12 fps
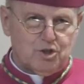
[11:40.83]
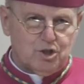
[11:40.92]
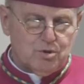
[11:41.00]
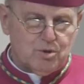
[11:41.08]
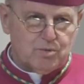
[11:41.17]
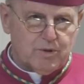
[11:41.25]
The
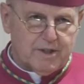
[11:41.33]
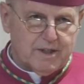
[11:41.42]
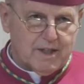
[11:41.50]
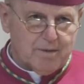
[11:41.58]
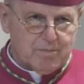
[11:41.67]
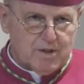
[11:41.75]
Jews were
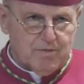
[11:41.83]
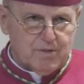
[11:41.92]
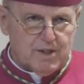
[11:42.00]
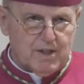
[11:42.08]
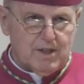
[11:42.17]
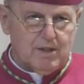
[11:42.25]
in
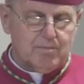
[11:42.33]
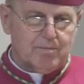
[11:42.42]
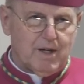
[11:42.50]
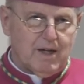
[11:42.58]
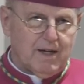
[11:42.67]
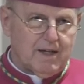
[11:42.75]

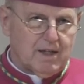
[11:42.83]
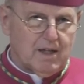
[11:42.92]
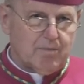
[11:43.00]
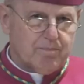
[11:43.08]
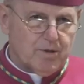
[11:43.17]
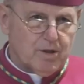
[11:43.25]
captivity by
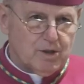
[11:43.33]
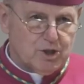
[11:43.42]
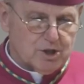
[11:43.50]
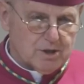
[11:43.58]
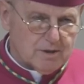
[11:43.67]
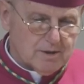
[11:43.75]
a
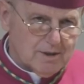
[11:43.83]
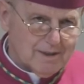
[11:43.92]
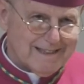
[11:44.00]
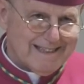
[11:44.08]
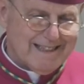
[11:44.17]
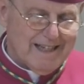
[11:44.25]

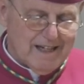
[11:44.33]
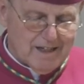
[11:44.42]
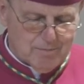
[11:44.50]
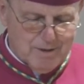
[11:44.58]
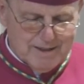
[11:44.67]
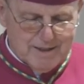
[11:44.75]
Persian
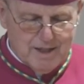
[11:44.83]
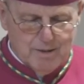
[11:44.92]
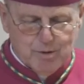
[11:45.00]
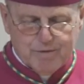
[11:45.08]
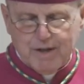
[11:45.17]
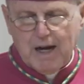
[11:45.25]
king by the
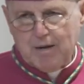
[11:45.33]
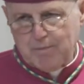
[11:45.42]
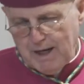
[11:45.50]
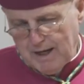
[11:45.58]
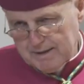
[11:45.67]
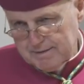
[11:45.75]
name of
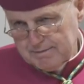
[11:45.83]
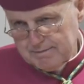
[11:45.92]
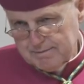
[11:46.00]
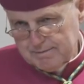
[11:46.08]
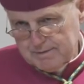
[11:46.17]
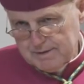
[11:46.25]
Amon,
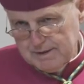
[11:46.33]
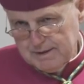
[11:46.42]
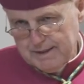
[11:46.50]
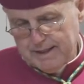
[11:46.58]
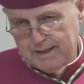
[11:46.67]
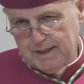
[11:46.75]

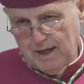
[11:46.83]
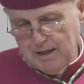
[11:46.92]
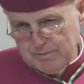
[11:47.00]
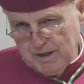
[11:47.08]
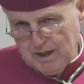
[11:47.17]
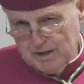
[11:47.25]
and
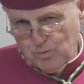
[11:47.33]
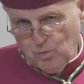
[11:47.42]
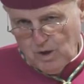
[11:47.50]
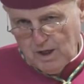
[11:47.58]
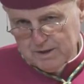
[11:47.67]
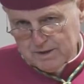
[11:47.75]

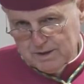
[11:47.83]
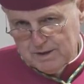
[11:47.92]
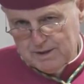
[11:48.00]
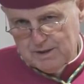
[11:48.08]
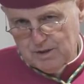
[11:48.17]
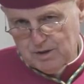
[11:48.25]
Amon
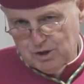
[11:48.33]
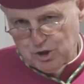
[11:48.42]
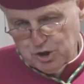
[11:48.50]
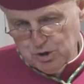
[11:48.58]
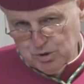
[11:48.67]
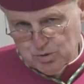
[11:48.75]
wanted
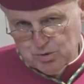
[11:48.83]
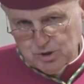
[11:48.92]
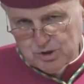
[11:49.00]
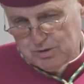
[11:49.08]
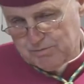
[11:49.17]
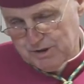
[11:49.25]
the
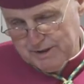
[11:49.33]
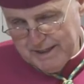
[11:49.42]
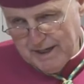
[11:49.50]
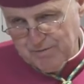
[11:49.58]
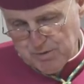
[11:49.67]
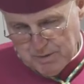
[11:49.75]
Jews,
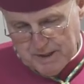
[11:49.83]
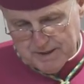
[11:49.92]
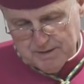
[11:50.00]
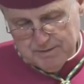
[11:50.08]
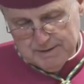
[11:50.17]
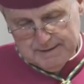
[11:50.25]
really
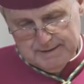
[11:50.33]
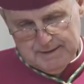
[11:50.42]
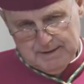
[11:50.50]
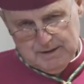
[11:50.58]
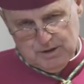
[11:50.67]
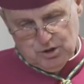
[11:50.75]
everybody,
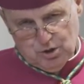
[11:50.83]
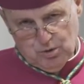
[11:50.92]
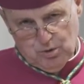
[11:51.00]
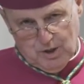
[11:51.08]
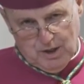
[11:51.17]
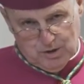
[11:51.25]

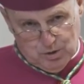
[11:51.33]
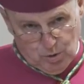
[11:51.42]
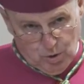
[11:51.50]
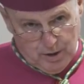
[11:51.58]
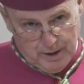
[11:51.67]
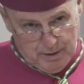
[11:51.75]
to
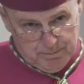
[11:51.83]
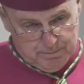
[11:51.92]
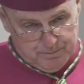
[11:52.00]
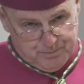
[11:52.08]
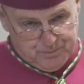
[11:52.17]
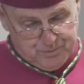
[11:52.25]
adore
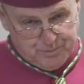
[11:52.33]
him.